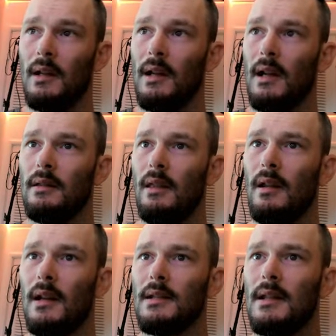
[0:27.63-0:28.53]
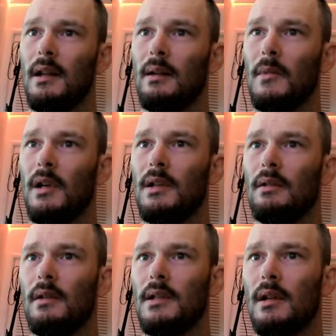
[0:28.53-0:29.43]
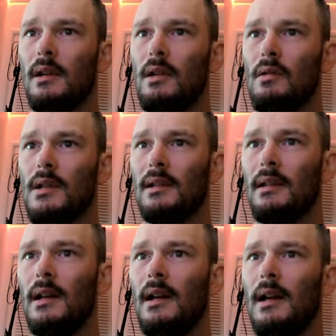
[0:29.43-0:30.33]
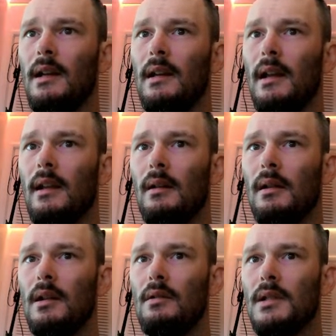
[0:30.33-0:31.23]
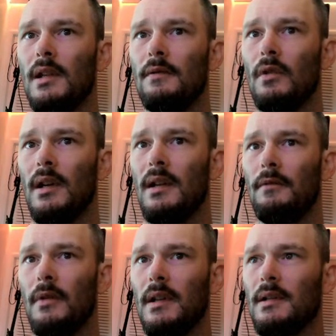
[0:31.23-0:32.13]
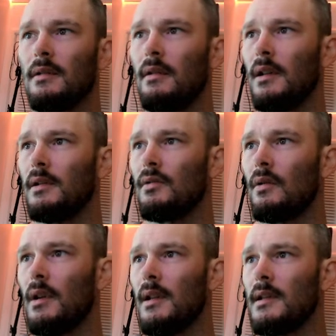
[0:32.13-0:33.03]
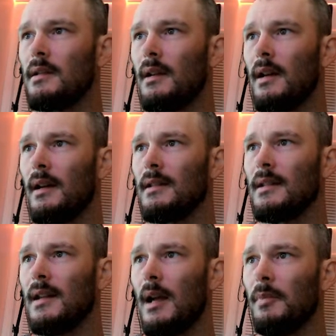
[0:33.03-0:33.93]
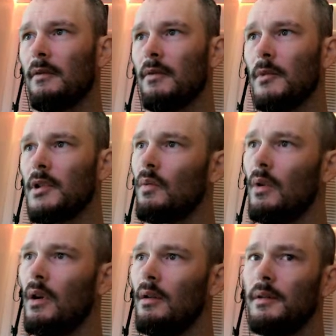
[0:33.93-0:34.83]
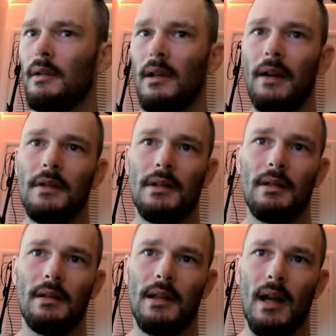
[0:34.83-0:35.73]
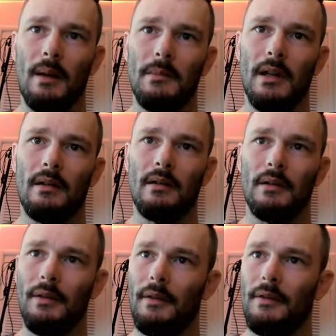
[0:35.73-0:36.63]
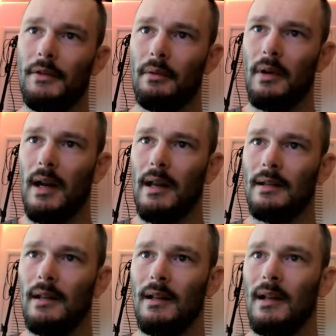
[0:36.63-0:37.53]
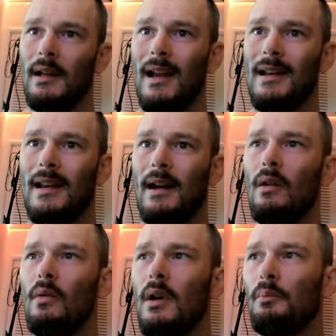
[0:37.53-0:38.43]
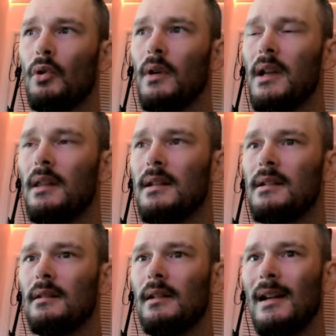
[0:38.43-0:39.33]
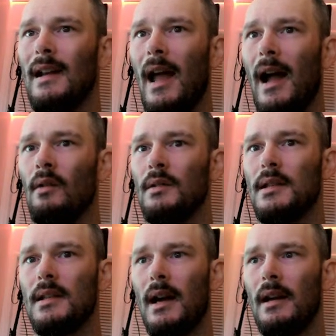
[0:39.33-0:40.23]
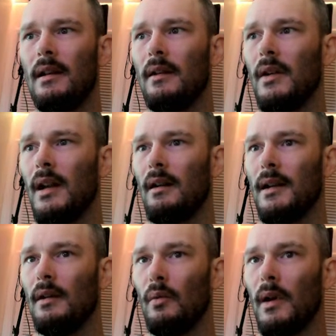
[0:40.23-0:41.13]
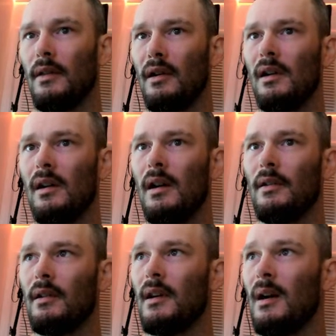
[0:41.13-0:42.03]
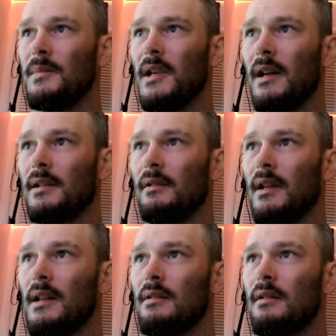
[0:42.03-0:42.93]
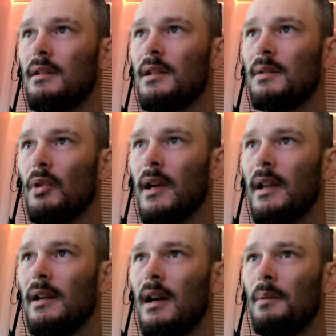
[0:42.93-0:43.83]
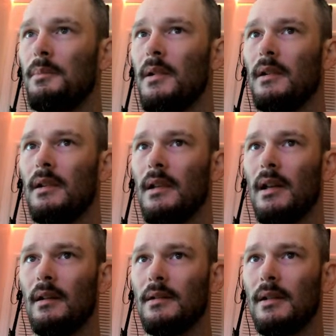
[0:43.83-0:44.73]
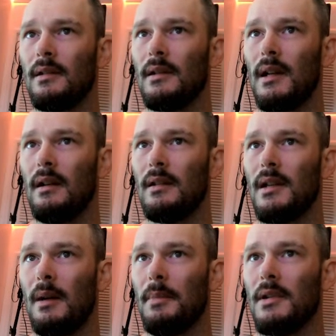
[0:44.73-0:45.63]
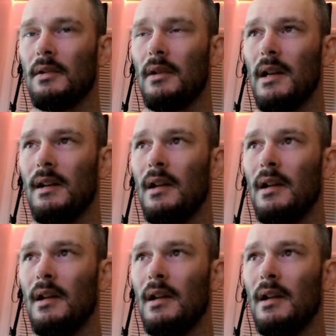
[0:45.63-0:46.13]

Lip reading: And then the next thing I'm going to do is I'm going to use a line, and I'm going to use this for an inference. So I'm going to draw this line and snap it from this wall on the left to the cabinet on the right. And now I want to bring this line outside of an area where there are other objects. Okay, so I'm going to just bring it up here to kind of the top of the screen.